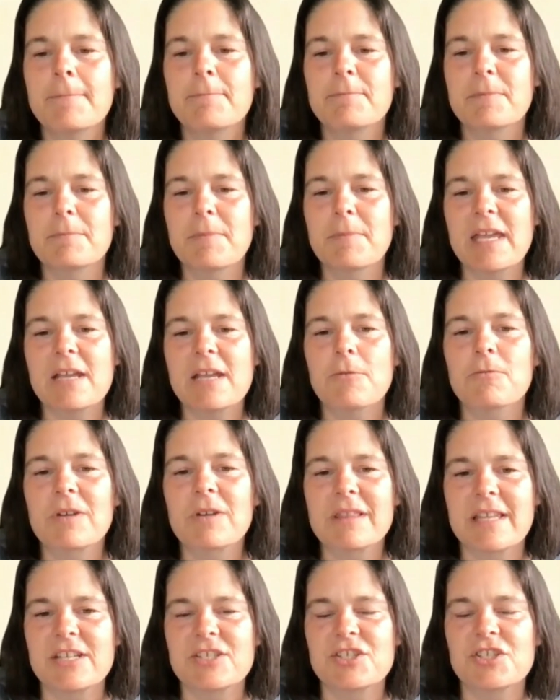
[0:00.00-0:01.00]
make
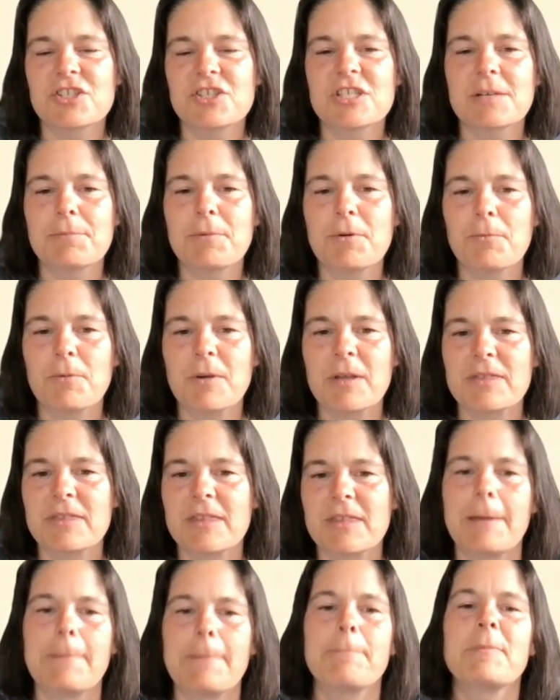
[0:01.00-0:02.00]
relationship with
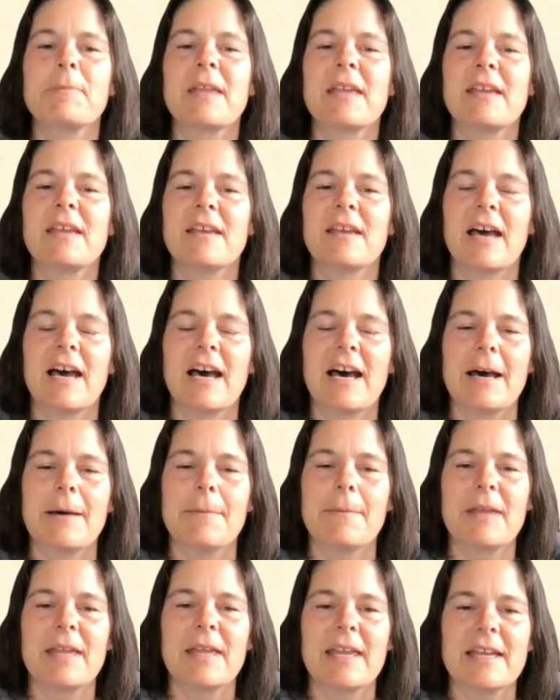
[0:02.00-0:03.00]
them,
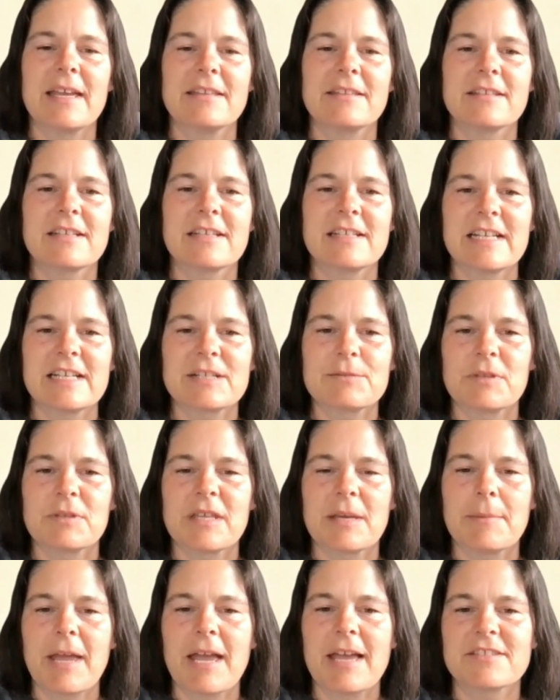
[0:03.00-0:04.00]
and connect with
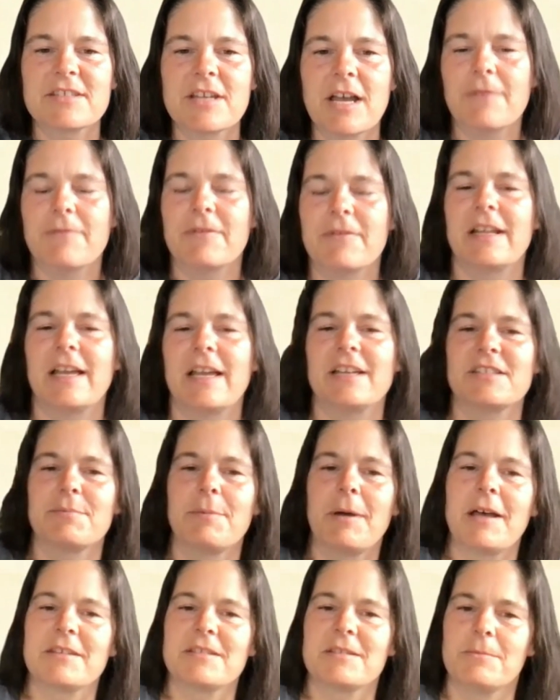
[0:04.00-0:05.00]
them as often as
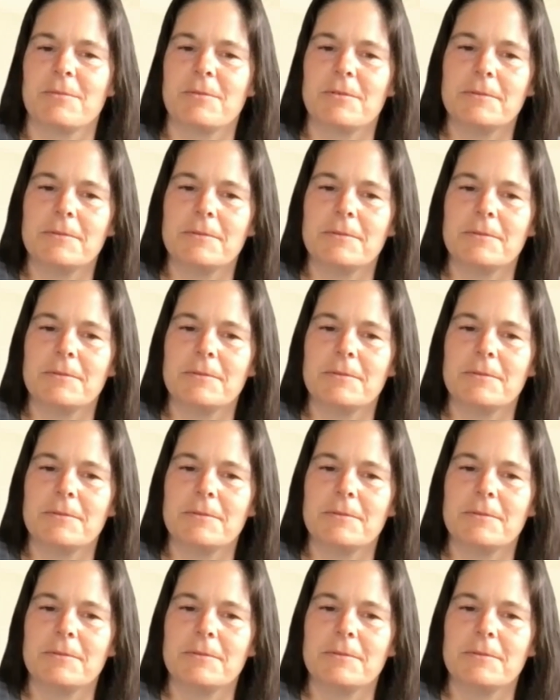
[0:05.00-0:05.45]
possible.